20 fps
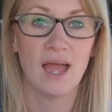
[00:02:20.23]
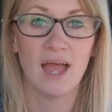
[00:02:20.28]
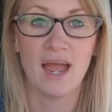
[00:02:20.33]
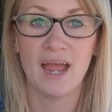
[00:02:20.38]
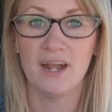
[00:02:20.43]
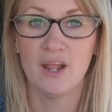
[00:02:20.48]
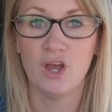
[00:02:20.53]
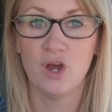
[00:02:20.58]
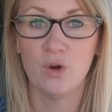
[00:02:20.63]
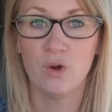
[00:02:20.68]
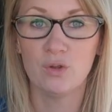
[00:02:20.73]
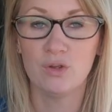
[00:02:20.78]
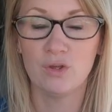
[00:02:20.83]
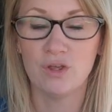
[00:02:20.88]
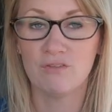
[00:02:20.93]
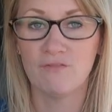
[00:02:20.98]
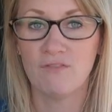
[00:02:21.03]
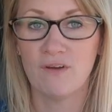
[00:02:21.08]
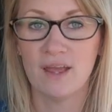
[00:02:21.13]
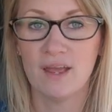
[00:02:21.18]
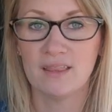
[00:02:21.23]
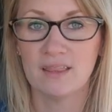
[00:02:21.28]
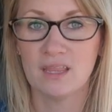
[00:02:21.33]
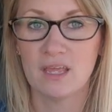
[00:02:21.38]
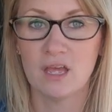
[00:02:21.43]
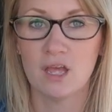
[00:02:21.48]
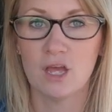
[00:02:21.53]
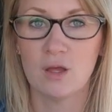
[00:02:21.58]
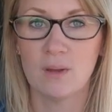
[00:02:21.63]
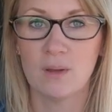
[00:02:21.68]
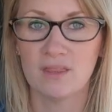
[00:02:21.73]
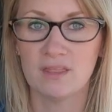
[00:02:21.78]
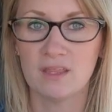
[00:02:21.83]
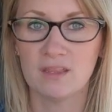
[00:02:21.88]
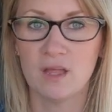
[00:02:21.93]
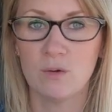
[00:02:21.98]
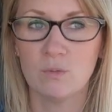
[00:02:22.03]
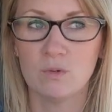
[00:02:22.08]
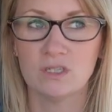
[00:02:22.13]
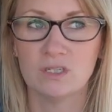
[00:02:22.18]
I know you can find them. I think
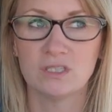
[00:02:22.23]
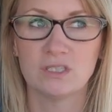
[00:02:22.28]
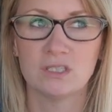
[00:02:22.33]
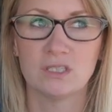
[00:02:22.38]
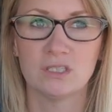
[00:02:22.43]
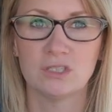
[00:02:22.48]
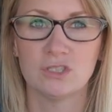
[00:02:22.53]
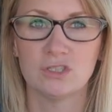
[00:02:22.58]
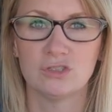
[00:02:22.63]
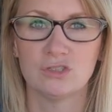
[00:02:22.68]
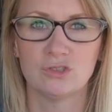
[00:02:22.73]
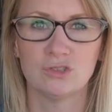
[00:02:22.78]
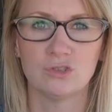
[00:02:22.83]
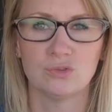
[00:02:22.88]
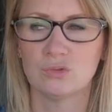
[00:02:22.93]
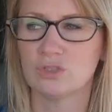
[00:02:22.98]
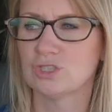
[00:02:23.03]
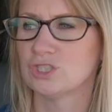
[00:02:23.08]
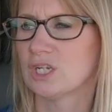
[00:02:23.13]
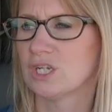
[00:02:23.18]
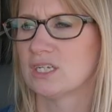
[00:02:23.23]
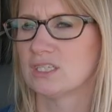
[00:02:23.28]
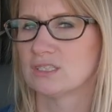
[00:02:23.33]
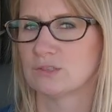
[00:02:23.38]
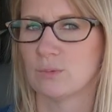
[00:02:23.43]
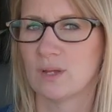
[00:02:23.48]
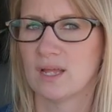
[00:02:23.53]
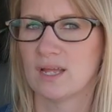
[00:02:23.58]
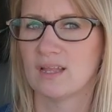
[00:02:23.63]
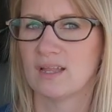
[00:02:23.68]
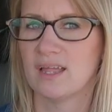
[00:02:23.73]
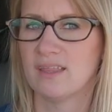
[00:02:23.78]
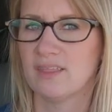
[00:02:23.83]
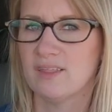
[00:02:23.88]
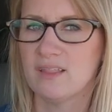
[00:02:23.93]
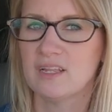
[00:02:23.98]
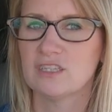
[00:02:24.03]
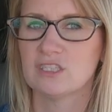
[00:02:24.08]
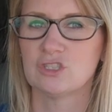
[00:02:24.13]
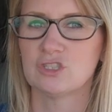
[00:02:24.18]
that was Georgia as well. I
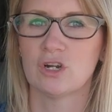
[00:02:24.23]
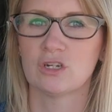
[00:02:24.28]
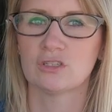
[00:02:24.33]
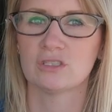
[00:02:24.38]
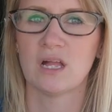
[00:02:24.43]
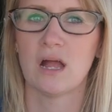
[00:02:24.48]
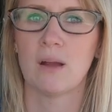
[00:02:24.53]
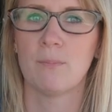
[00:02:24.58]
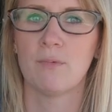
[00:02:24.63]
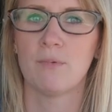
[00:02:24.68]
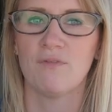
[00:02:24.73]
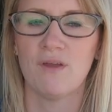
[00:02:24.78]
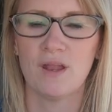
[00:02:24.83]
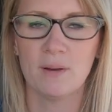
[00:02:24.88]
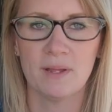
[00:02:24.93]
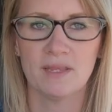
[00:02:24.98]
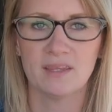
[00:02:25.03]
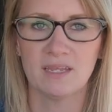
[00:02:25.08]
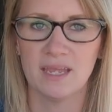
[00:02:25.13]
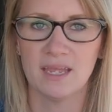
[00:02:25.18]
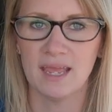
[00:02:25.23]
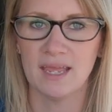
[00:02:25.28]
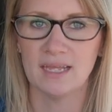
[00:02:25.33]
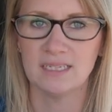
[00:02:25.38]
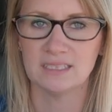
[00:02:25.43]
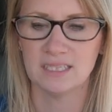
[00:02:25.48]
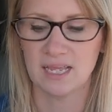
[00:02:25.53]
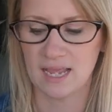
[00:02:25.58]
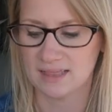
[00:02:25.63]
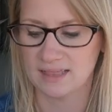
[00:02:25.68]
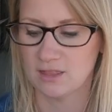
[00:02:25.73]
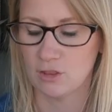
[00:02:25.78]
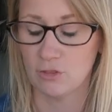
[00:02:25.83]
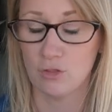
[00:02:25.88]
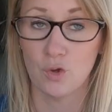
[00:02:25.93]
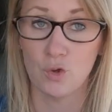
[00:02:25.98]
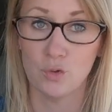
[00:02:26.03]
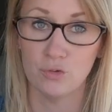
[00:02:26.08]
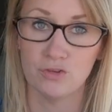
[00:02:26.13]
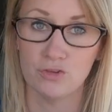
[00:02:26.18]
think that's a truck stop. We found them at TA's, at
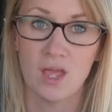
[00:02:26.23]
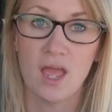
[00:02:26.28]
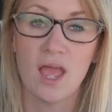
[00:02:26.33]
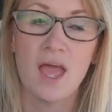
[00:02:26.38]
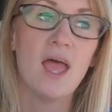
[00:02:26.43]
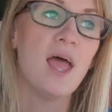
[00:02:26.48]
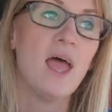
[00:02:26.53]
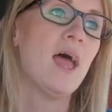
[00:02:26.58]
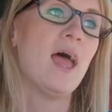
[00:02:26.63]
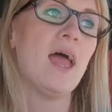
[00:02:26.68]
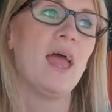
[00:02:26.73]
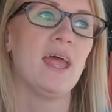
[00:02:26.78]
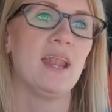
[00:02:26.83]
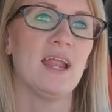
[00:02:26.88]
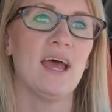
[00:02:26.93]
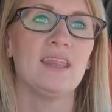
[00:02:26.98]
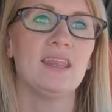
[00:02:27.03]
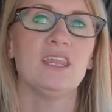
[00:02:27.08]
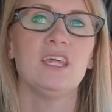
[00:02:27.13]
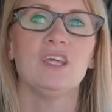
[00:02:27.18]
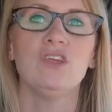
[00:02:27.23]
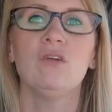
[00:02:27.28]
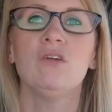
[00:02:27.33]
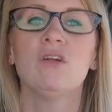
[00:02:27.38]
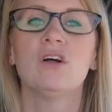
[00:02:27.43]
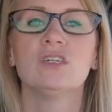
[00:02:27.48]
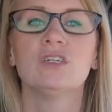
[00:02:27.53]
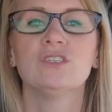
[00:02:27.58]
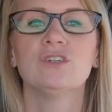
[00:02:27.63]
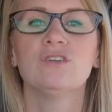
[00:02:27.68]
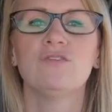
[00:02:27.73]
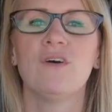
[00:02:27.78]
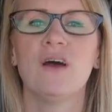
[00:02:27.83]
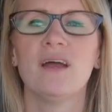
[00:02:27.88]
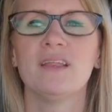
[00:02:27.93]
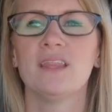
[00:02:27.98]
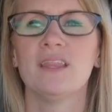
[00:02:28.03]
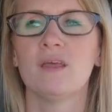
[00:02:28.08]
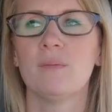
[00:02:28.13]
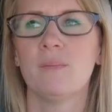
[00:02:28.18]
those. And I think you can also
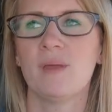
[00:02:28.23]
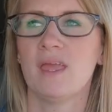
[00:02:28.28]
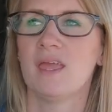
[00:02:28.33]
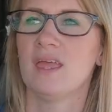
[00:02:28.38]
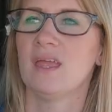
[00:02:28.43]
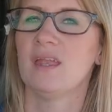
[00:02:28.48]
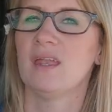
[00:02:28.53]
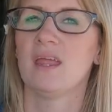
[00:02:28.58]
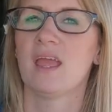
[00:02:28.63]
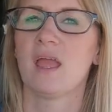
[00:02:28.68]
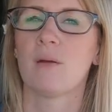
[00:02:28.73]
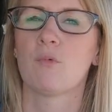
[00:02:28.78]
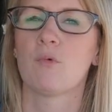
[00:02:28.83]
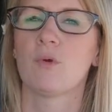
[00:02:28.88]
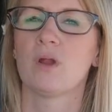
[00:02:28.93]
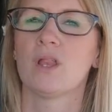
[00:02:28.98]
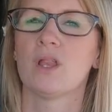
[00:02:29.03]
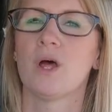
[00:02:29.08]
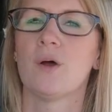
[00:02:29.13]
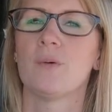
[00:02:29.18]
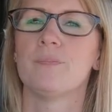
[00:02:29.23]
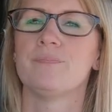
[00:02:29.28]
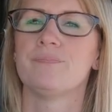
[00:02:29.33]
find them in Amarillo.